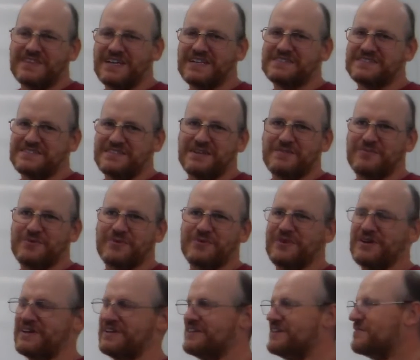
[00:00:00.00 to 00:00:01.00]
That's number
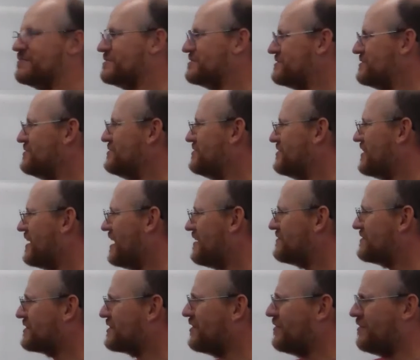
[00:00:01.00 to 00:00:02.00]
one. Number two, you
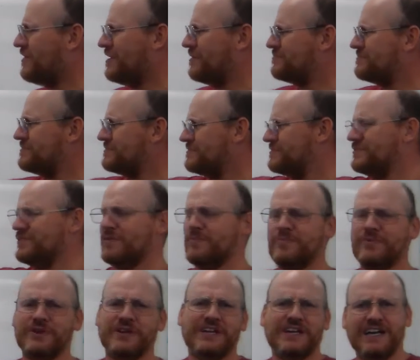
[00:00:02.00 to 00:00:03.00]
have to go up to
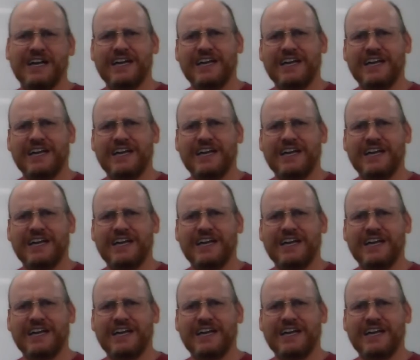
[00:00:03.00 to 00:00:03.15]
a pretty